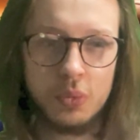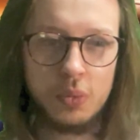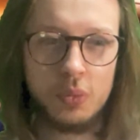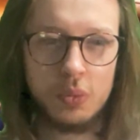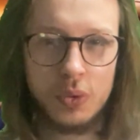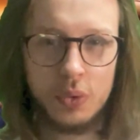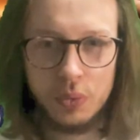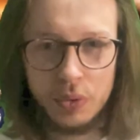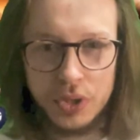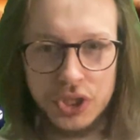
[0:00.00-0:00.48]

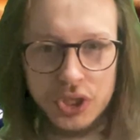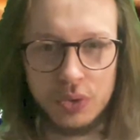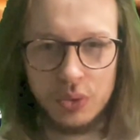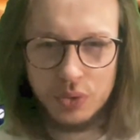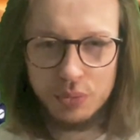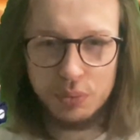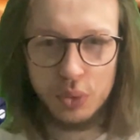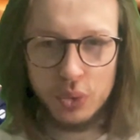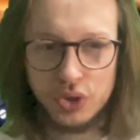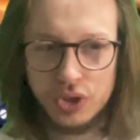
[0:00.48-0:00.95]
We wish it was
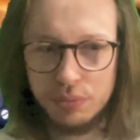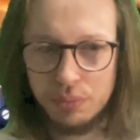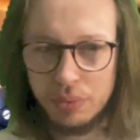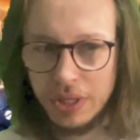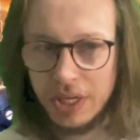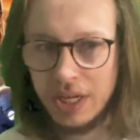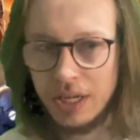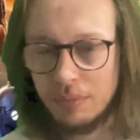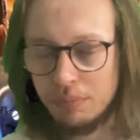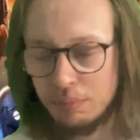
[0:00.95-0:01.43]

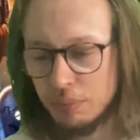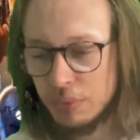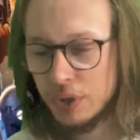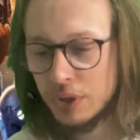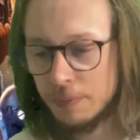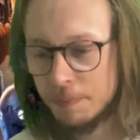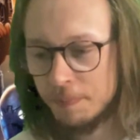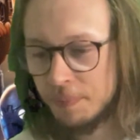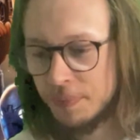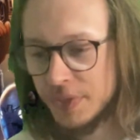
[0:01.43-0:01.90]
multiplayer, but
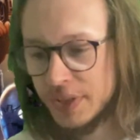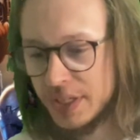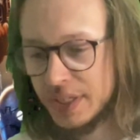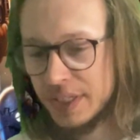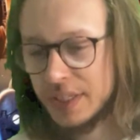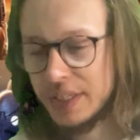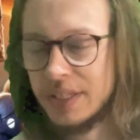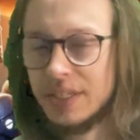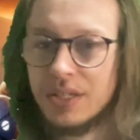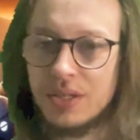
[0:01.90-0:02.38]

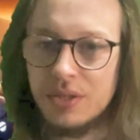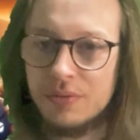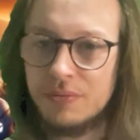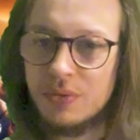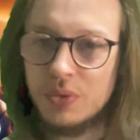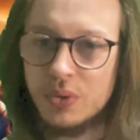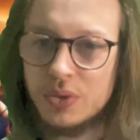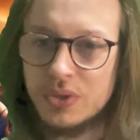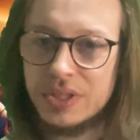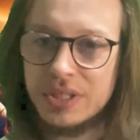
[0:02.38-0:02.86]

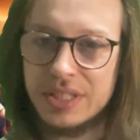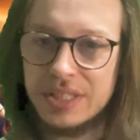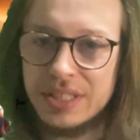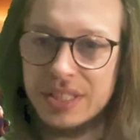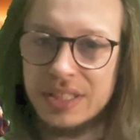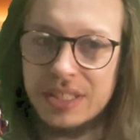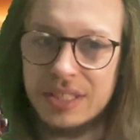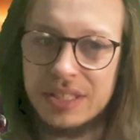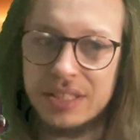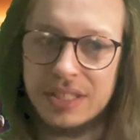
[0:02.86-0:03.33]

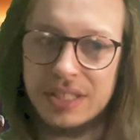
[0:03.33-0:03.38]
unfortunately